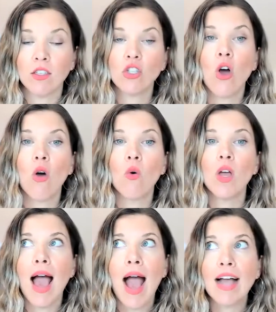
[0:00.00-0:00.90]
So
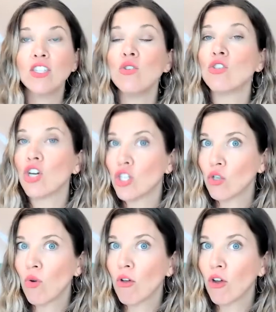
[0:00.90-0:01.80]
as you start to
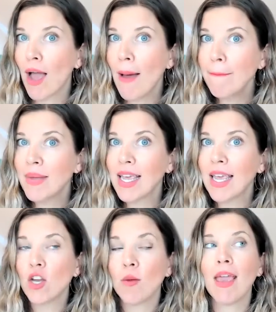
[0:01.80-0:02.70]
grow your
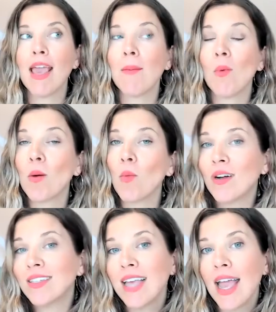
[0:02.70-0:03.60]
company and you're making more and
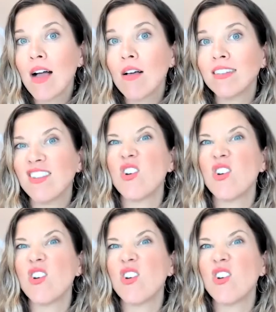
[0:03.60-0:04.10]
more sales,